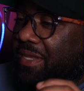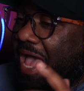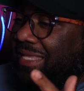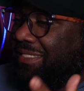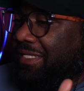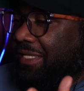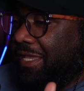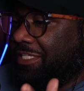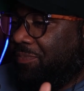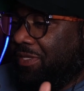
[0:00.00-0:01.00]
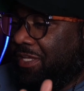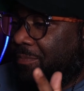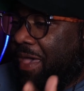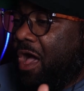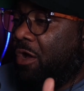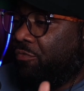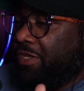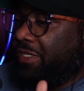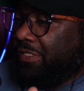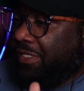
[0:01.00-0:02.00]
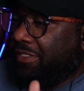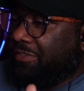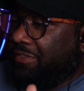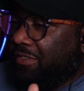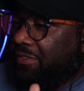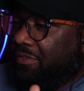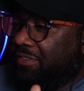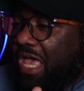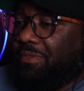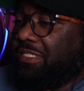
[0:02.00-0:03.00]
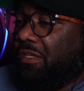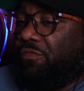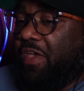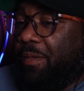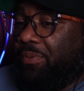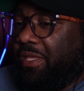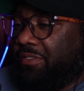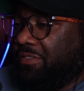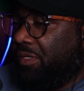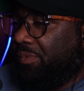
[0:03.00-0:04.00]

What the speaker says: Now, I seen an ESPN power ranking list. Top 75 players in